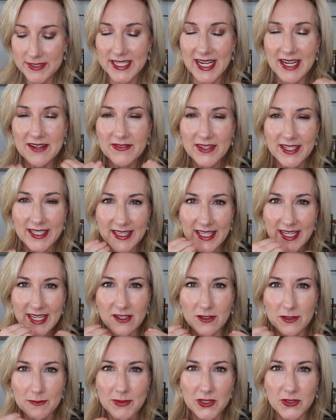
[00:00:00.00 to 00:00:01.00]
I find they
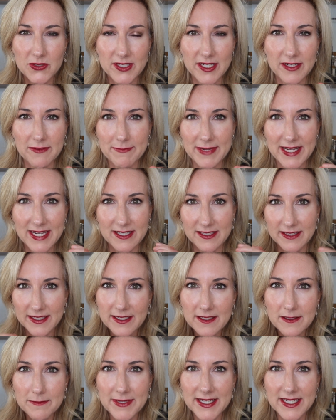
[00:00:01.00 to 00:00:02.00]
almost give me a
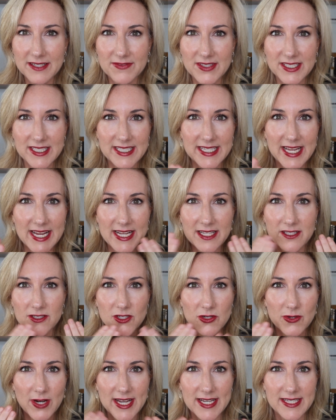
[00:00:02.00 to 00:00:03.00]
little bit of a stain.
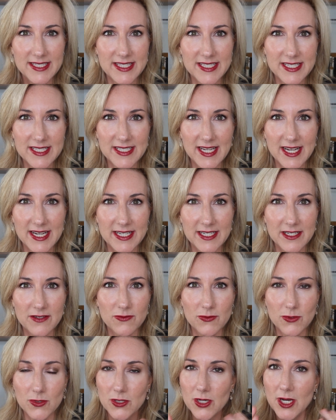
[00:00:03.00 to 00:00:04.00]
So as this kind
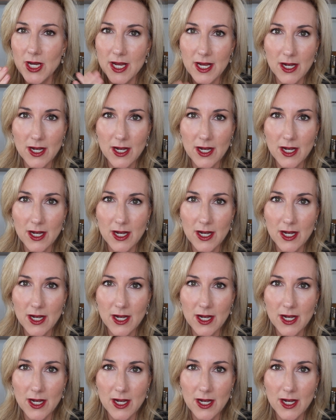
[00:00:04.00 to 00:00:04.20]
of will